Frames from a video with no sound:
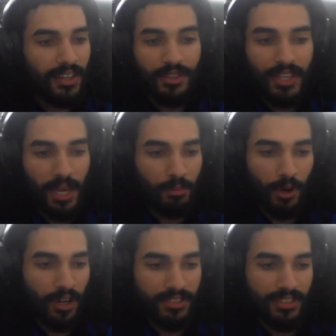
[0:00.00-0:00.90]
You can't
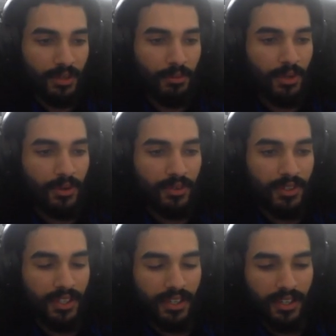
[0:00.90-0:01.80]
pause in the middle of
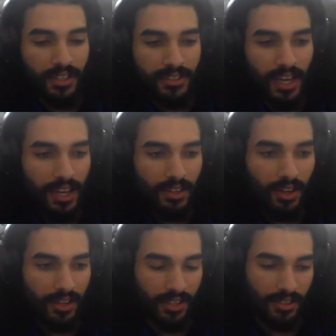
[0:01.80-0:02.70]
the
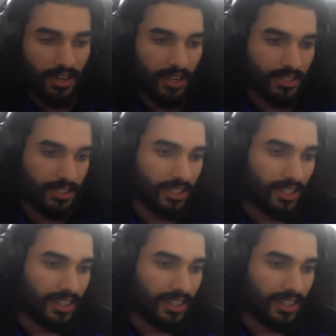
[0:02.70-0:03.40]
dialogue interaction.